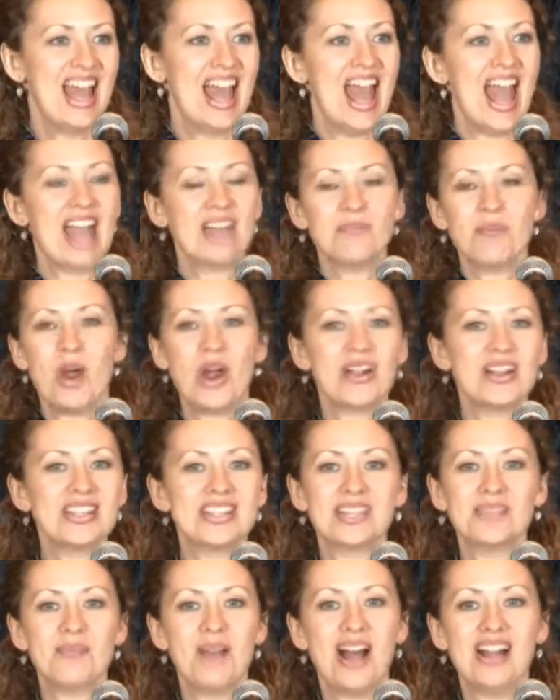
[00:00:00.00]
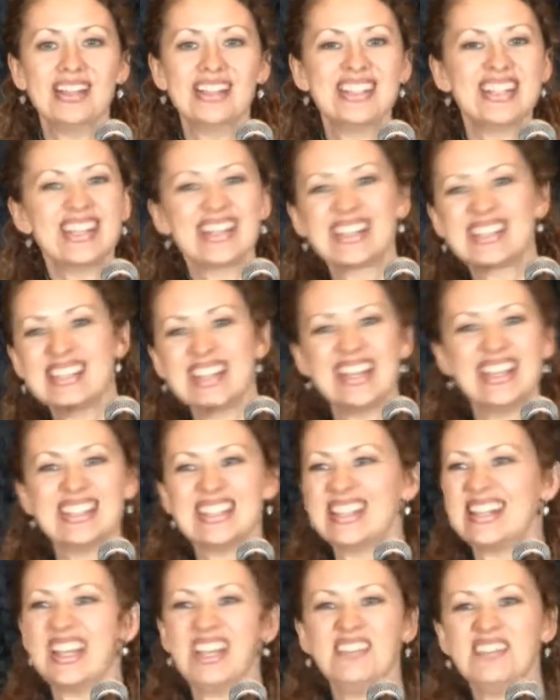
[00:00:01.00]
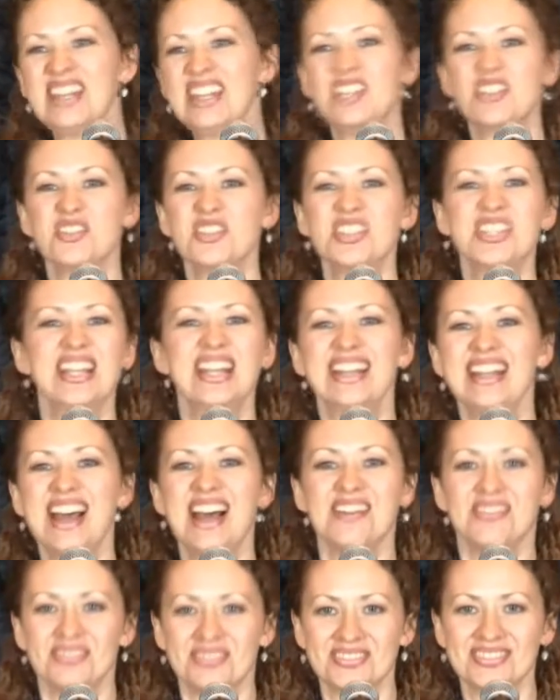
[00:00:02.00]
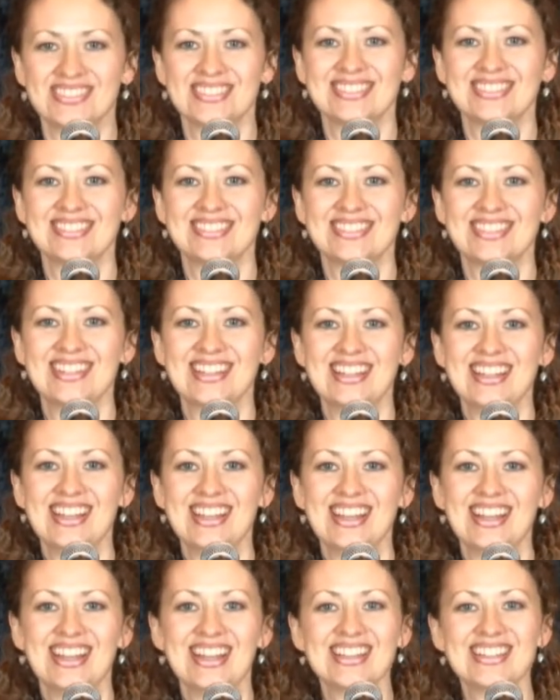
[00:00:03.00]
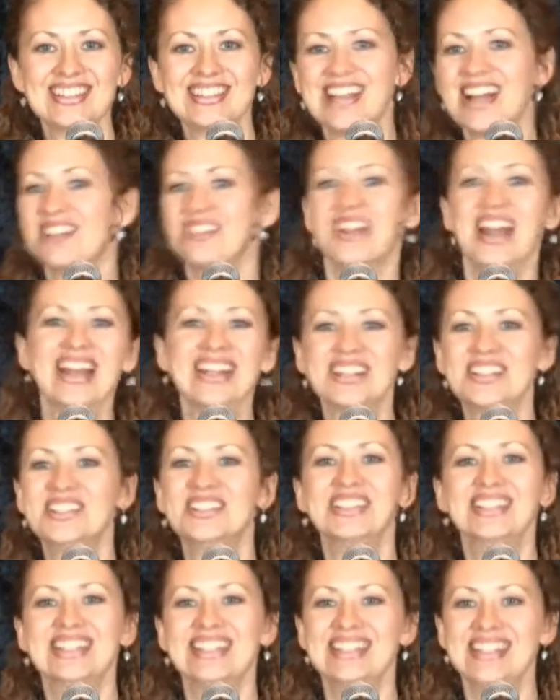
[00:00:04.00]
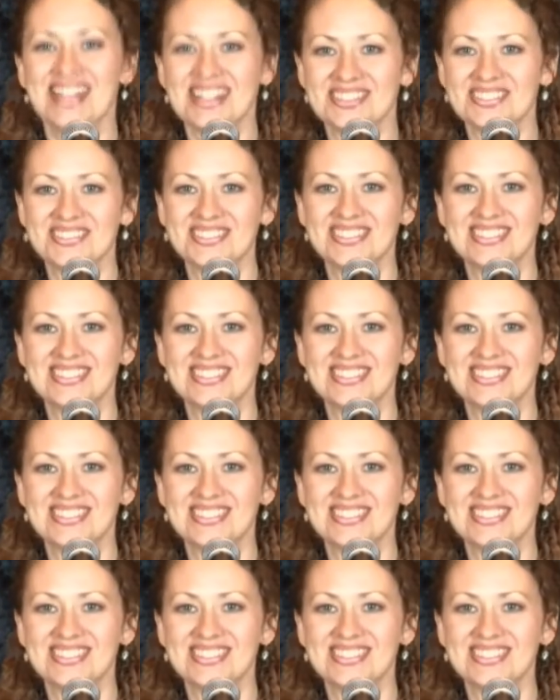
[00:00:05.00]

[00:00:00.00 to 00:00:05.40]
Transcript: And partisan politics isn't even interesting enough, it's not radical enough